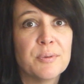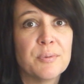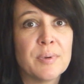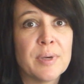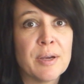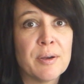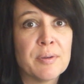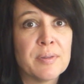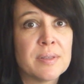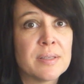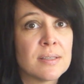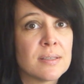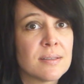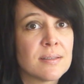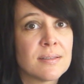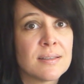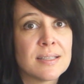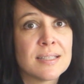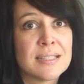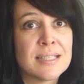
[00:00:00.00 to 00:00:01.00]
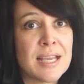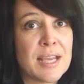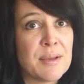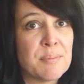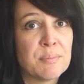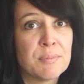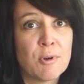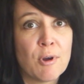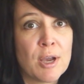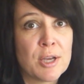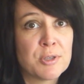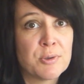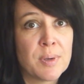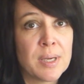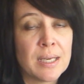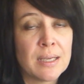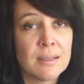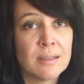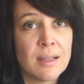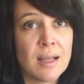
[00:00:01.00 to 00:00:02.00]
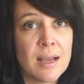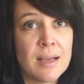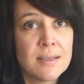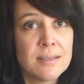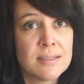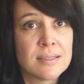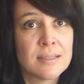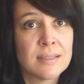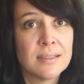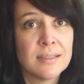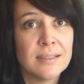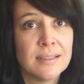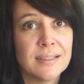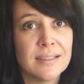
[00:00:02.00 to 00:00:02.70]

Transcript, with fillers: We were in the, the same graduating class,